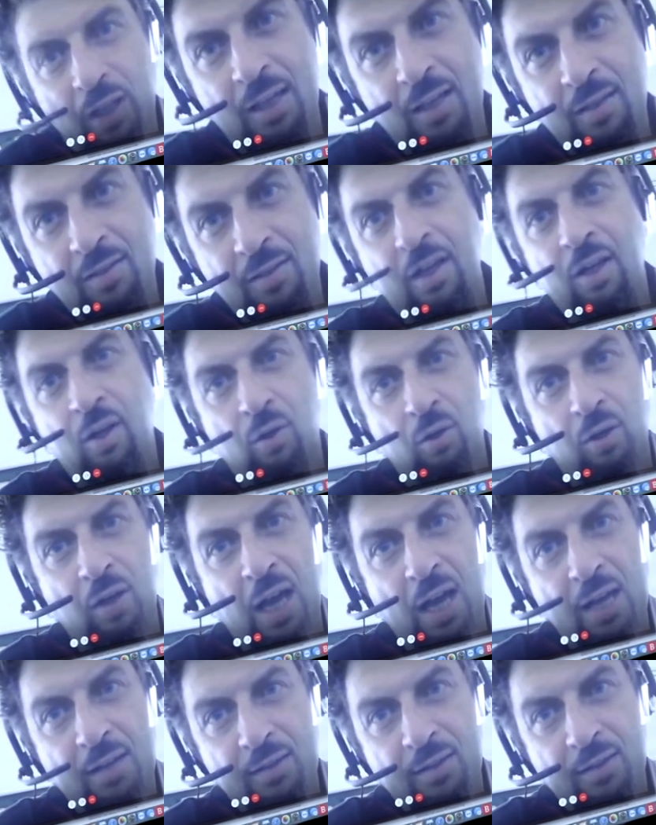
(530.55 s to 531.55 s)
test
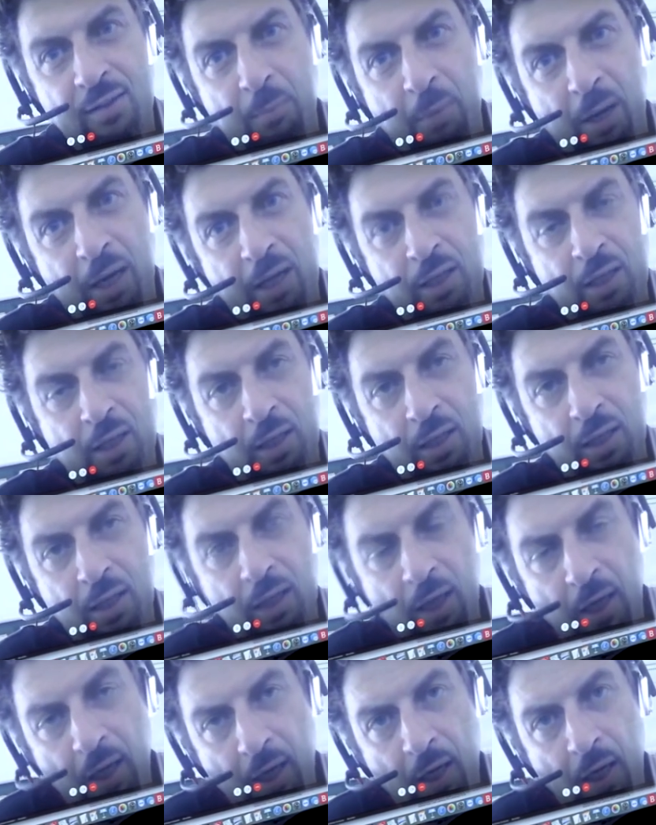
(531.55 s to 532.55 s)
recognized by
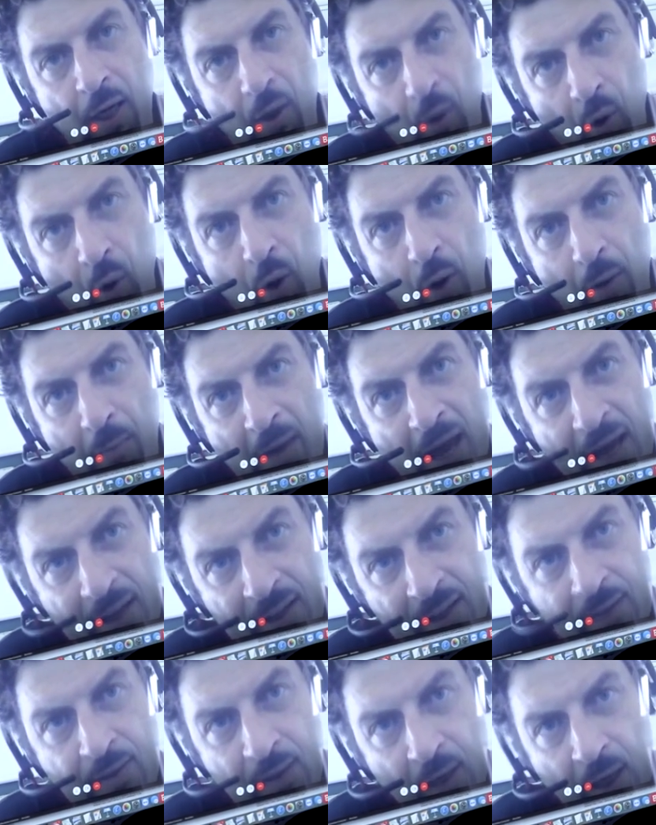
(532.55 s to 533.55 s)

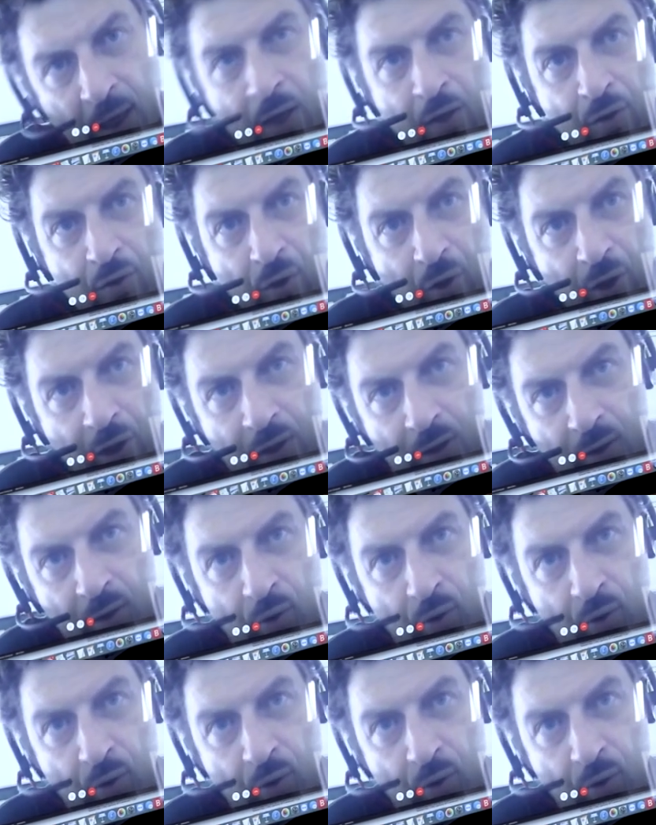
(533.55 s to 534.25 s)
OMS. So it